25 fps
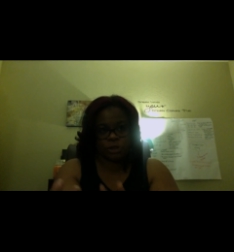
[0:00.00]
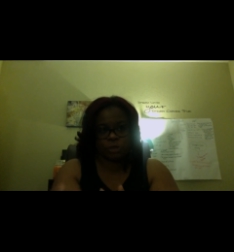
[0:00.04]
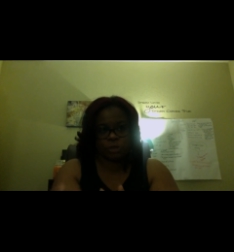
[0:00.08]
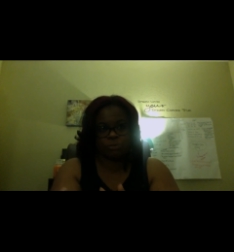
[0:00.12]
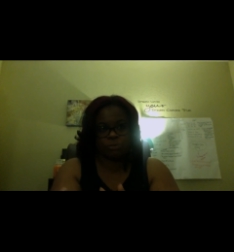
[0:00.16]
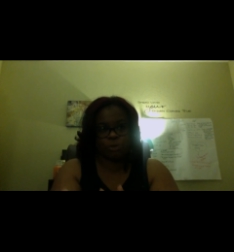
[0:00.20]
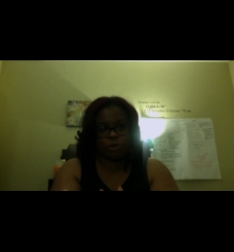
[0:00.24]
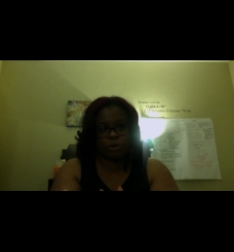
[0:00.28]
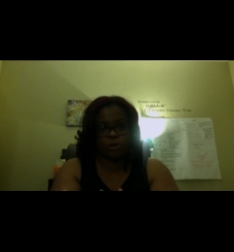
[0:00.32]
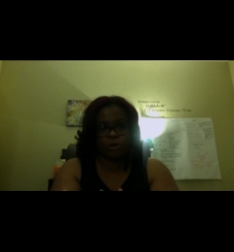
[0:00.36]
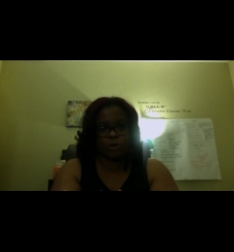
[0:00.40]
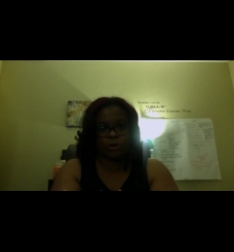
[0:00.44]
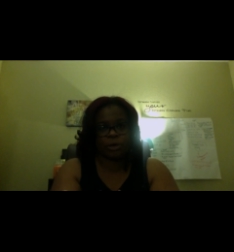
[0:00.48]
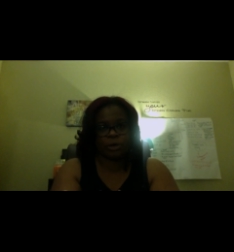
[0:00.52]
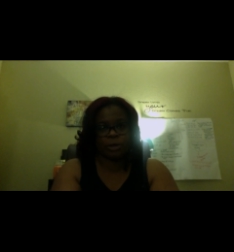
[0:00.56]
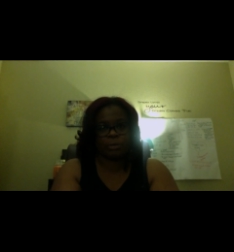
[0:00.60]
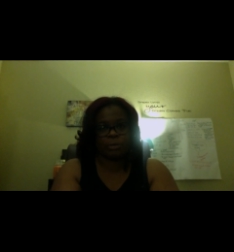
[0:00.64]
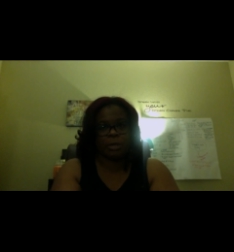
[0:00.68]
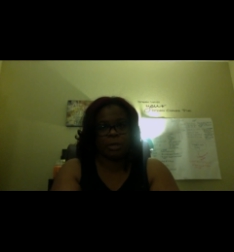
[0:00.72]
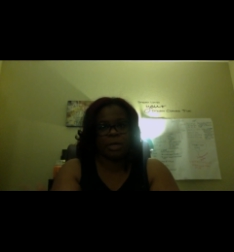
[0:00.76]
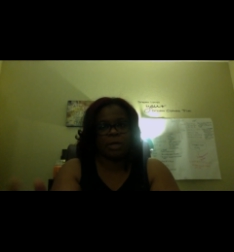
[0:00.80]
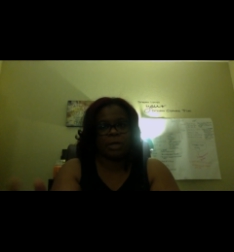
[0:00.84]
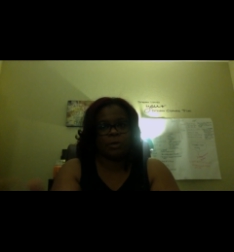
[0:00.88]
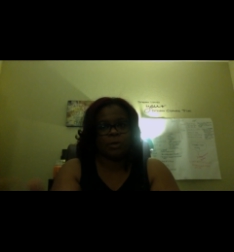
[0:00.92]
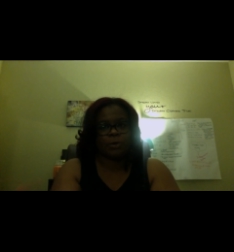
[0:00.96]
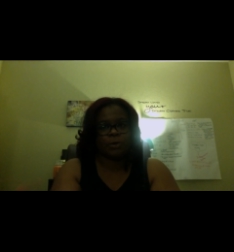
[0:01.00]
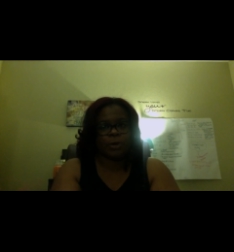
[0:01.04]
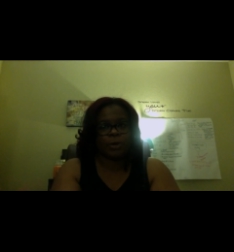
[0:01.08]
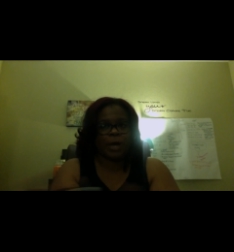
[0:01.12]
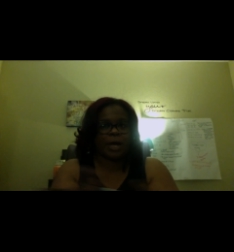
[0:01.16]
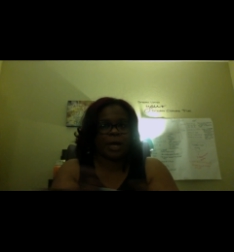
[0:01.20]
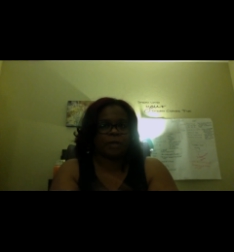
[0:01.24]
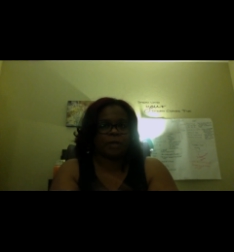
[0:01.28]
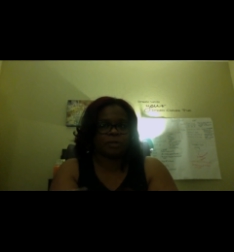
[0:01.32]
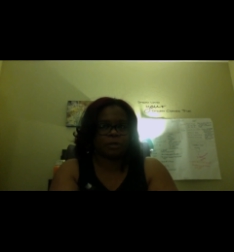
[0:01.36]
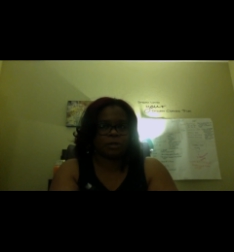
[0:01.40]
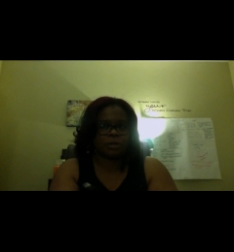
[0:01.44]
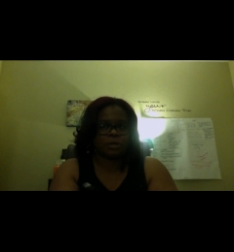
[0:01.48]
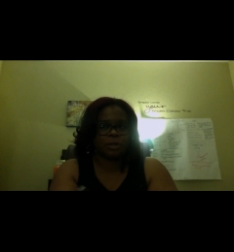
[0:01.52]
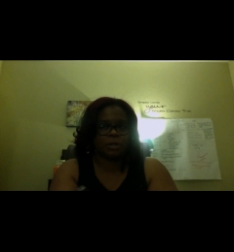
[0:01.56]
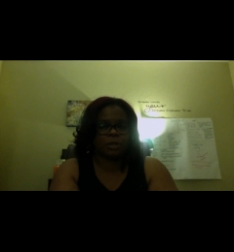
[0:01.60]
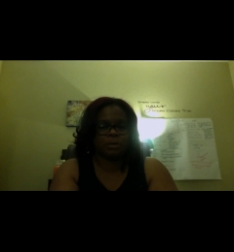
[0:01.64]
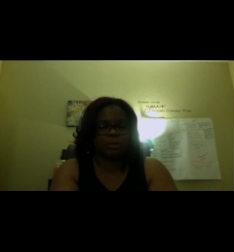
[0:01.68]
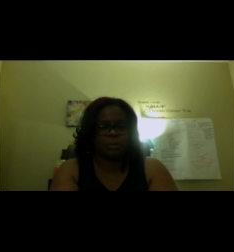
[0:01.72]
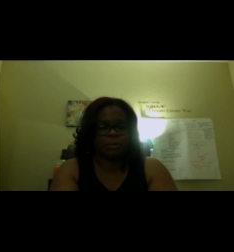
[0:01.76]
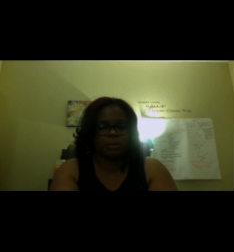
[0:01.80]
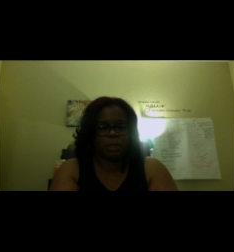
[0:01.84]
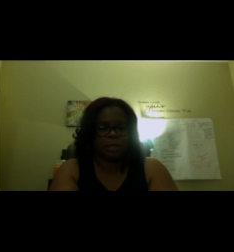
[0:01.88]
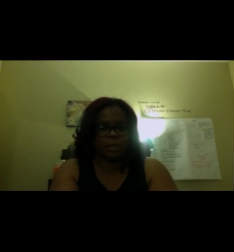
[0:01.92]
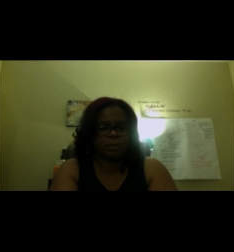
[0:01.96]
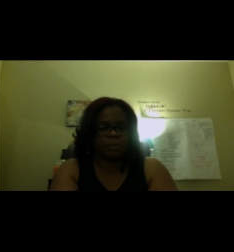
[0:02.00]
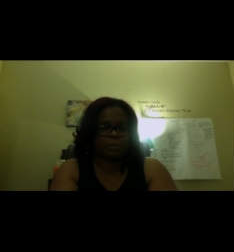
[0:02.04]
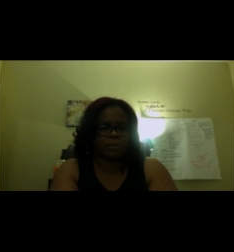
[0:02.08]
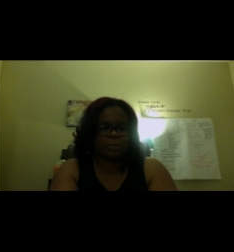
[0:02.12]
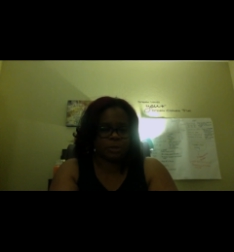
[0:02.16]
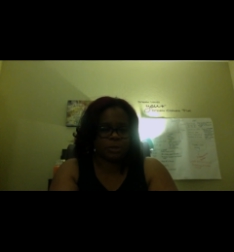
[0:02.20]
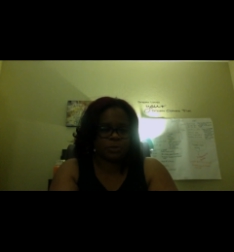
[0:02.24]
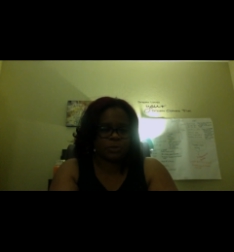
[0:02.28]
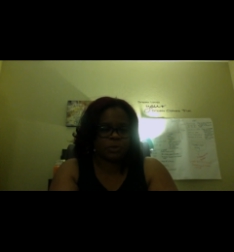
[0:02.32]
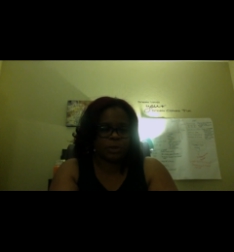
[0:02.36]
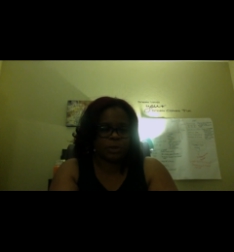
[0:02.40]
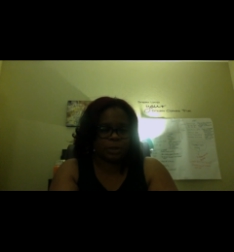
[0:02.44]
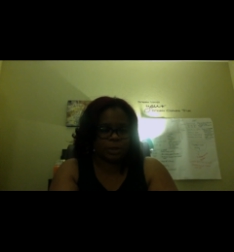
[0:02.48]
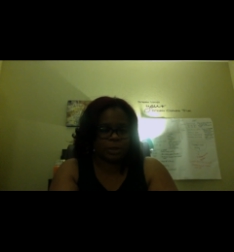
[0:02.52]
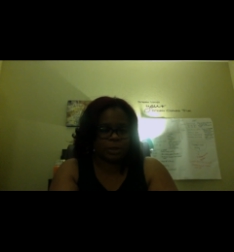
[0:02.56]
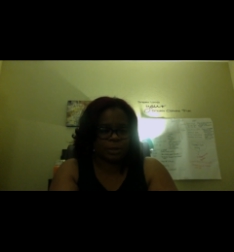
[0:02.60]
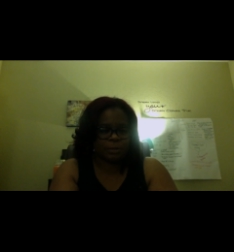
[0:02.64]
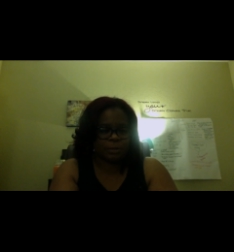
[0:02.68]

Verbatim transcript: program, we're actually going to meet up this week.